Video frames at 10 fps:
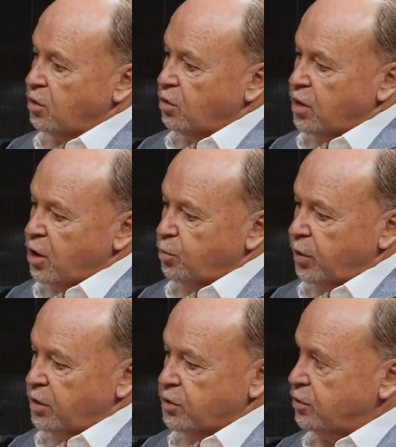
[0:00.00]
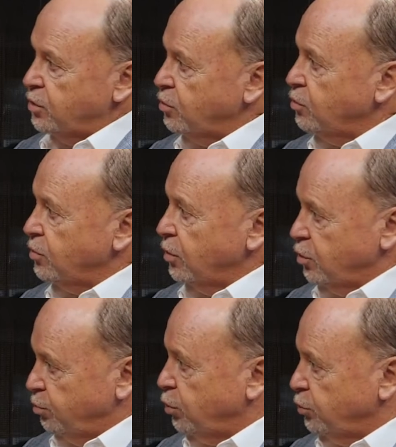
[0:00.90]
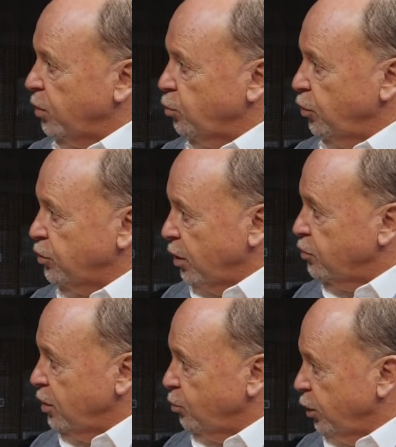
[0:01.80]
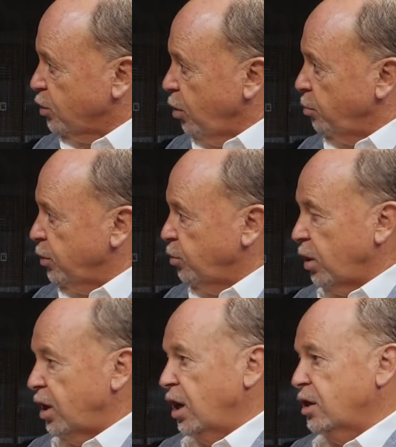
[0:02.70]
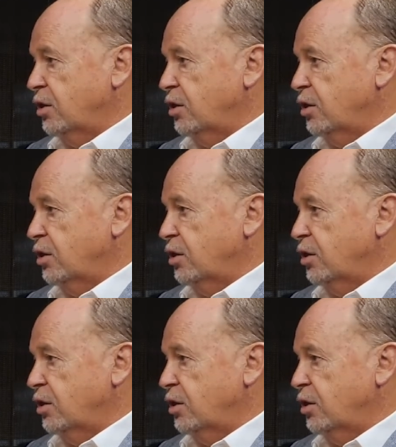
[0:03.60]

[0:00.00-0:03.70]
You go to places, you do things, you build networks. Those networks pop people out.